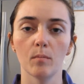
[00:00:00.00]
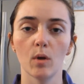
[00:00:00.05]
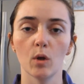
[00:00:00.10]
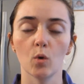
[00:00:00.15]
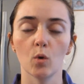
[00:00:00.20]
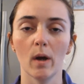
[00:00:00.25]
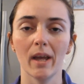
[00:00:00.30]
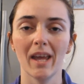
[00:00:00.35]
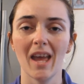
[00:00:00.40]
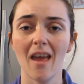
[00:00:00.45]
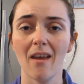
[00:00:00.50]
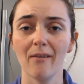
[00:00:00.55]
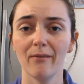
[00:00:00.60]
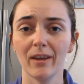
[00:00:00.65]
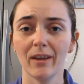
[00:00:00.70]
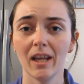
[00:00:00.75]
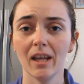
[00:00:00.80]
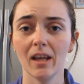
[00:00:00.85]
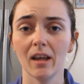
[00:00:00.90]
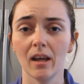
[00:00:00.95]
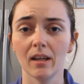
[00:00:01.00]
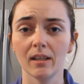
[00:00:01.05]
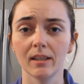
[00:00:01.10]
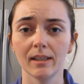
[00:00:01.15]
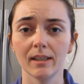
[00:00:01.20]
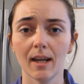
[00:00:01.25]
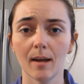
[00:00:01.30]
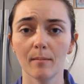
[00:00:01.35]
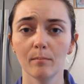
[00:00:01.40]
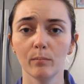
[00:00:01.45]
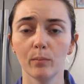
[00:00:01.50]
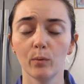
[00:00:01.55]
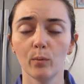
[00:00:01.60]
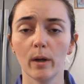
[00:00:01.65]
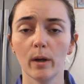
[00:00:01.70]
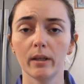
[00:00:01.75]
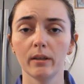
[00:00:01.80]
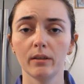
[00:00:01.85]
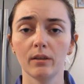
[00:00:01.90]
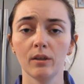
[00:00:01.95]
quite heavy and damp
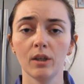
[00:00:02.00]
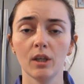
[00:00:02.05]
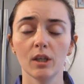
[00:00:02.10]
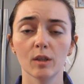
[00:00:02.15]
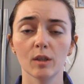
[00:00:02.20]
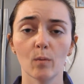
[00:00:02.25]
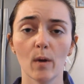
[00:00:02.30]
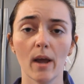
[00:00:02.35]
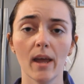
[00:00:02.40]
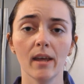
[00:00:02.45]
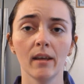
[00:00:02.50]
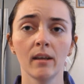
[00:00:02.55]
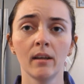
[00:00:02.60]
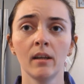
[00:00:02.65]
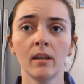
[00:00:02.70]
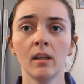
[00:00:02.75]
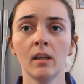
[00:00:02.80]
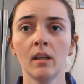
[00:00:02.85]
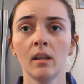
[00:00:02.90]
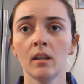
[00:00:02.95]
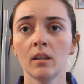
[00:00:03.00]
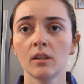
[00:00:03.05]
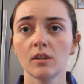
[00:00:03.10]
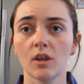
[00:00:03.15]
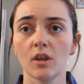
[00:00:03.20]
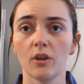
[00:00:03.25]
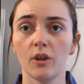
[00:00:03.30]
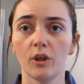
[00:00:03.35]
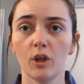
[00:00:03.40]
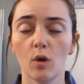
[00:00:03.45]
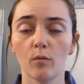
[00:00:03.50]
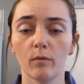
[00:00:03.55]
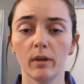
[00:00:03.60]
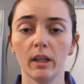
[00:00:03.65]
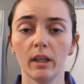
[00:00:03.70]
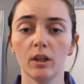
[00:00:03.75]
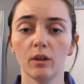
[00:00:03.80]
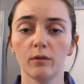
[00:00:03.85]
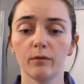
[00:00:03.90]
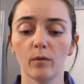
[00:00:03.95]
when you sweat, so they're not
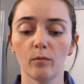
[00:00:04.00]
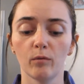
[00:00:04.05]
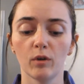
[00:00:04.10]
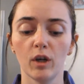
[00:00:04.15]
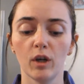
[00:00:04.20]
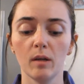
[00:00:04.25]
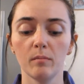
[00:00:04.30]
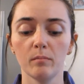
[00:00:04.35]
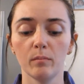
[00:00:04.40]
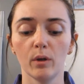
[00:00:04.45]
really good for running.